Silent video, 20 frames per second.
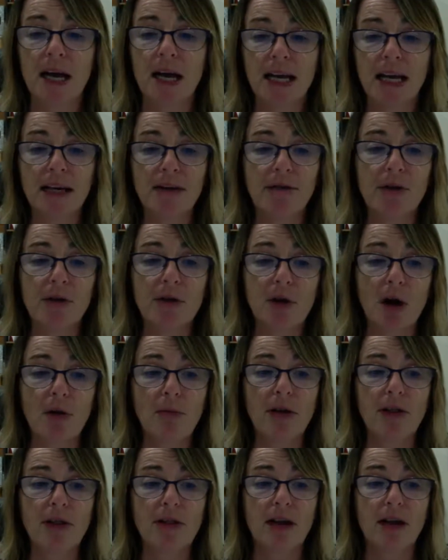And if you
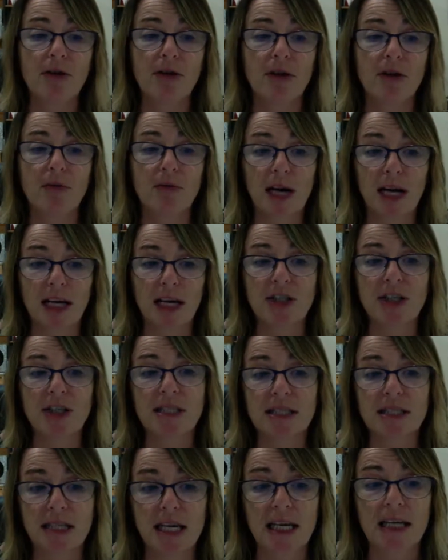go in there, you will actually
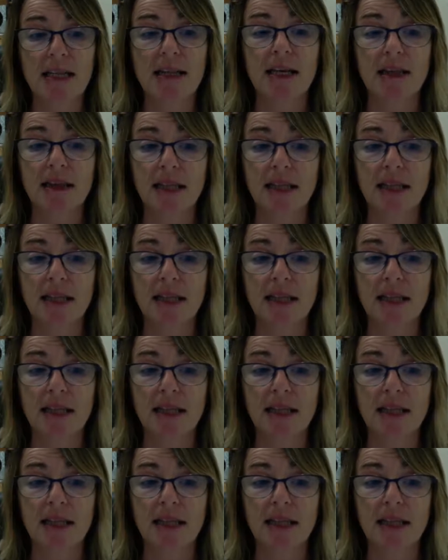see that